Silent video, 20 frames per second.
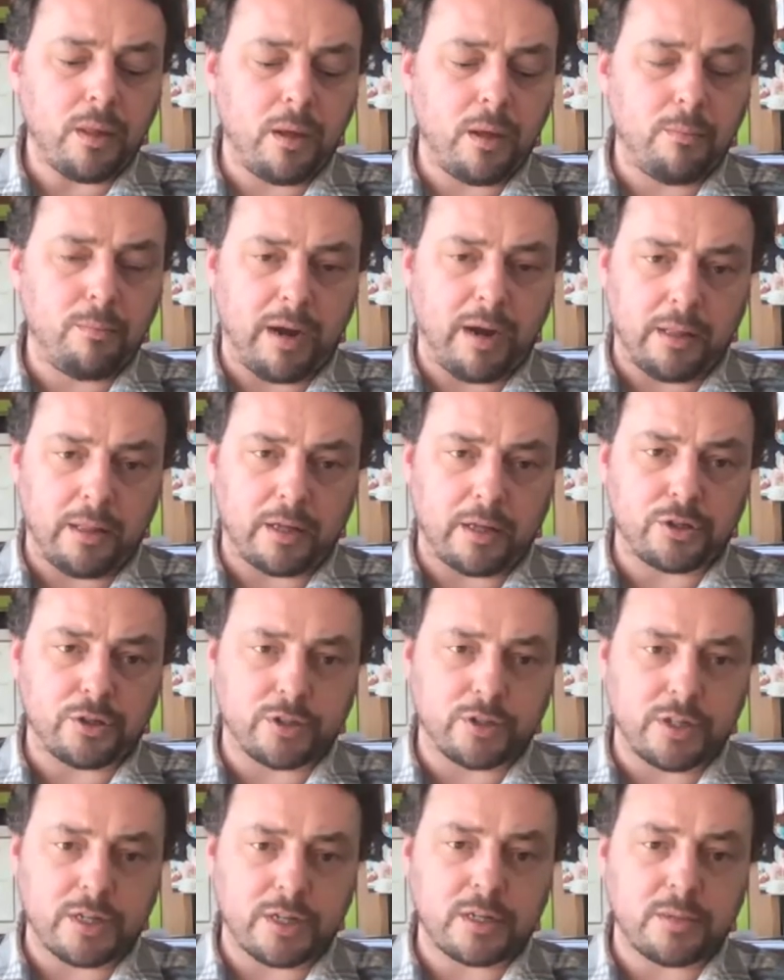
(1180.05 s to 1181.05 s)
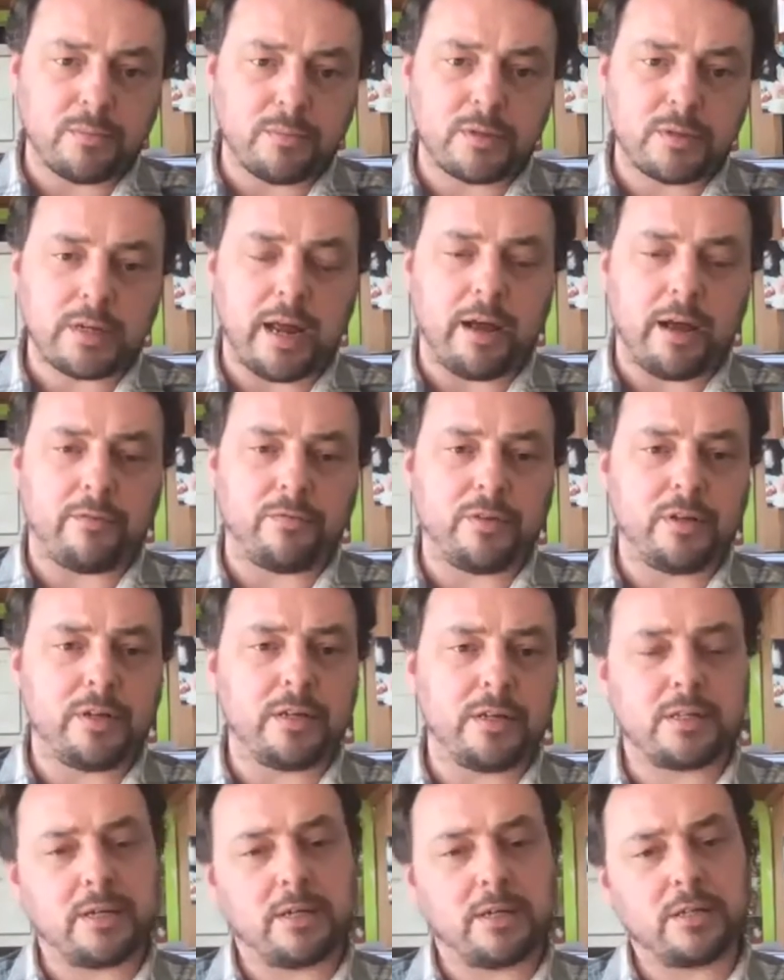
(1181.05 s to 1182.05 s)
biological systems have these
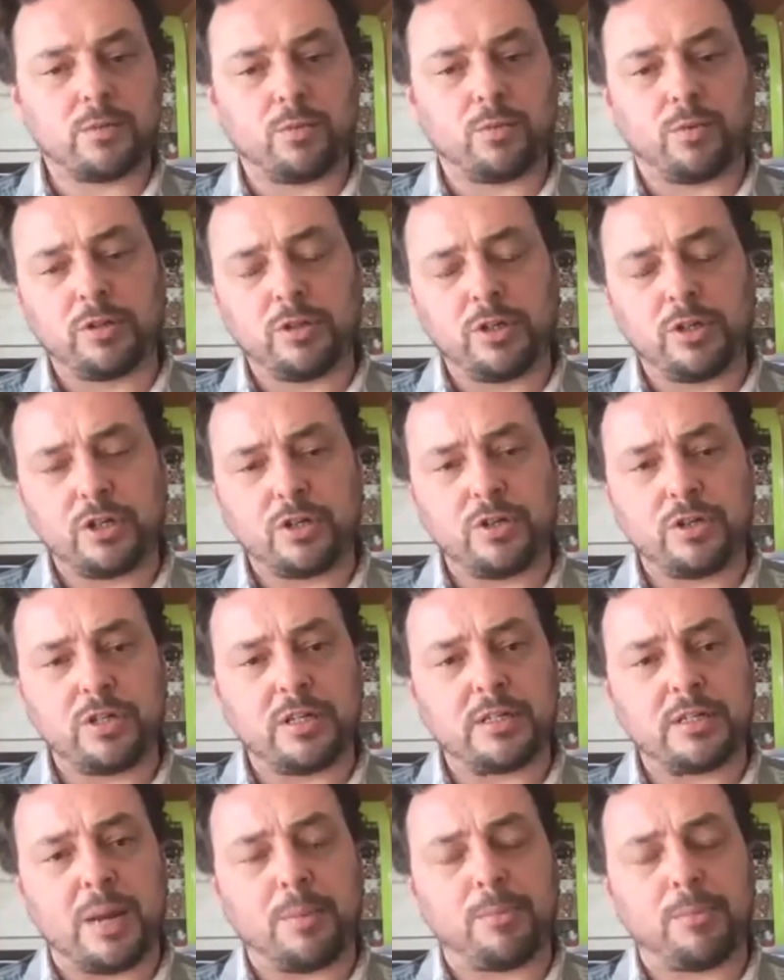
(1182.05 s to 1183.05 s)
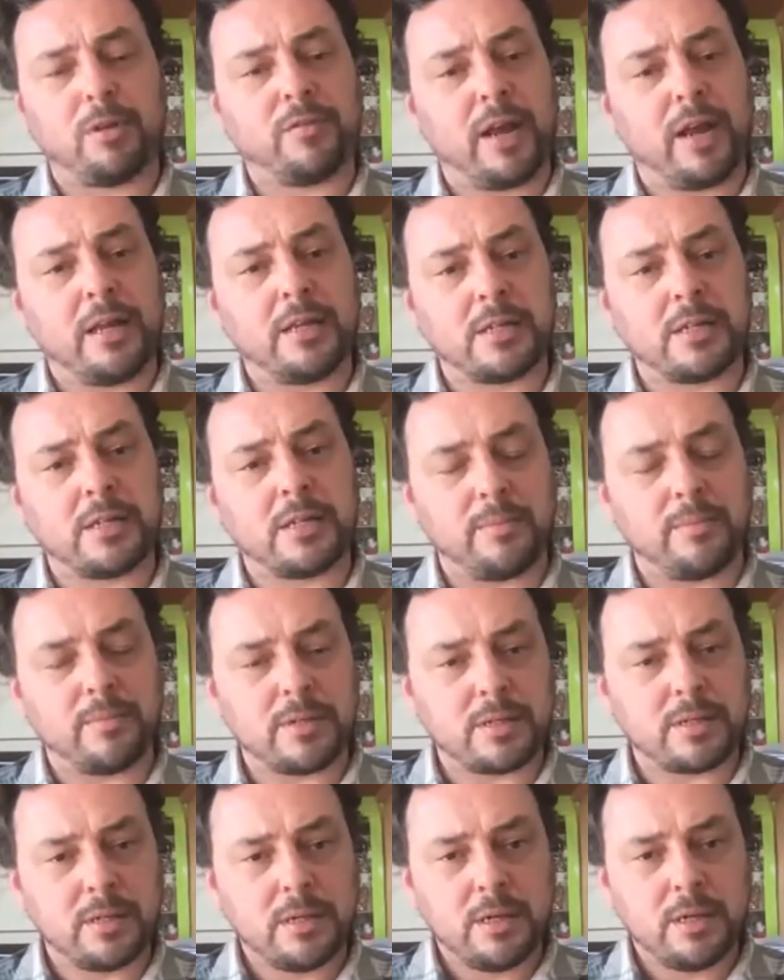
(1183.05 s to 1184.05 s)
things. We'll just use the example of
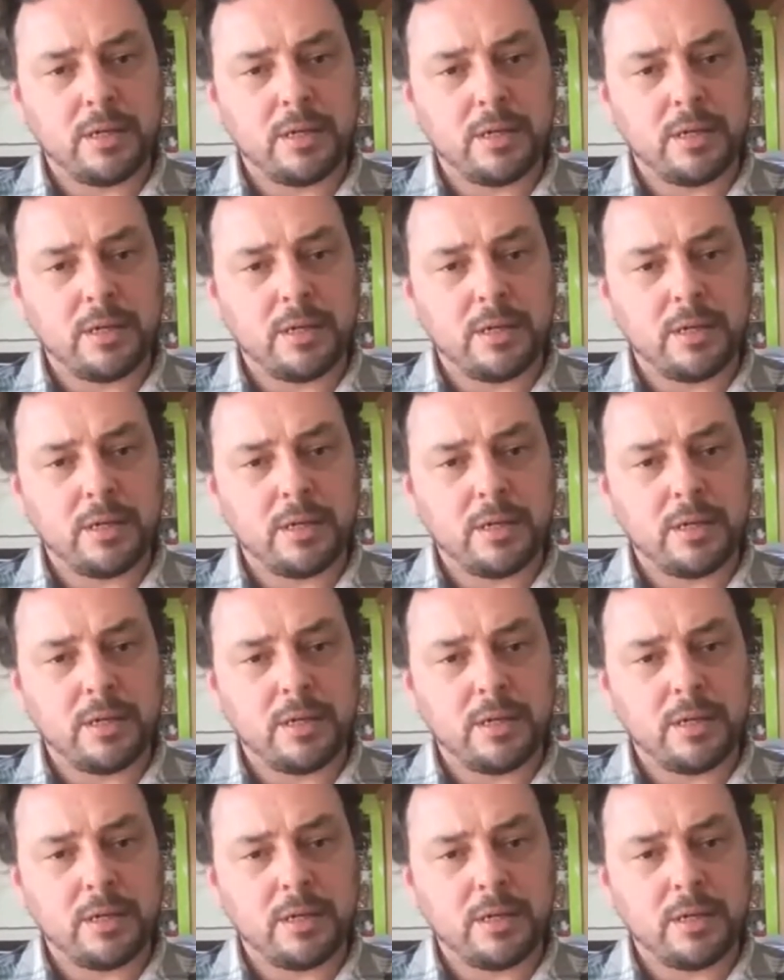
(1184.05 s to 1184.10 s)
enzymes.